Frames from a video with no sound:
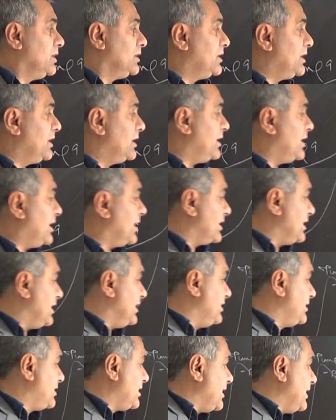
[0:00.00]
Then
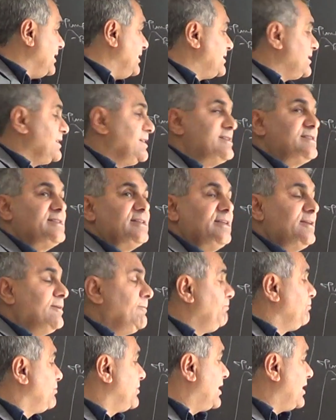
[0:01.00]
again dry season,
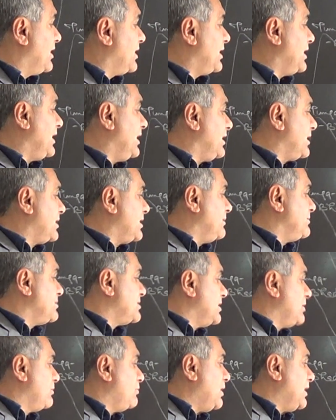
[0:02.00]
then rain comes,
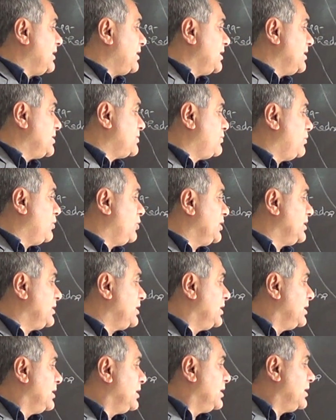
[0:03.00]
then water is flowing.
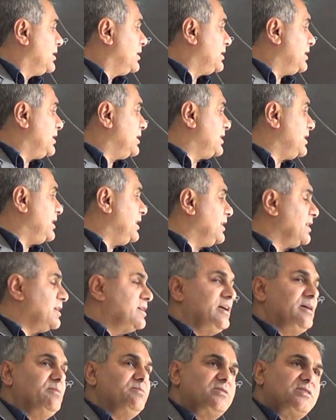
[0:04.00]
Then rain
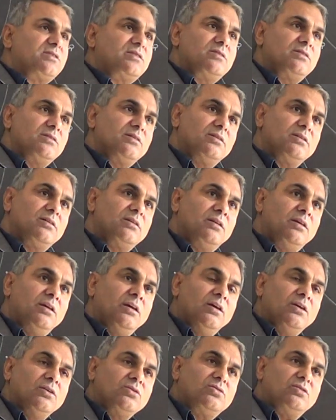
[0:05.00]
comes.
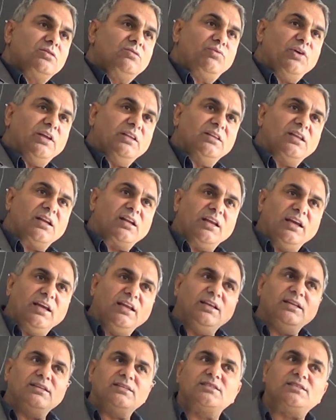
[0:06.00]
So when the
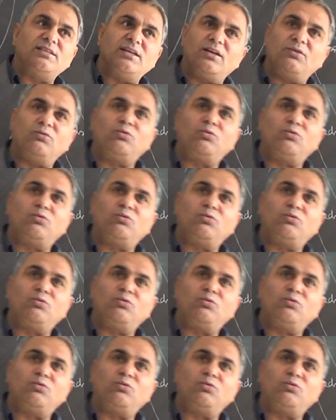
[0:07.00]
rain is there,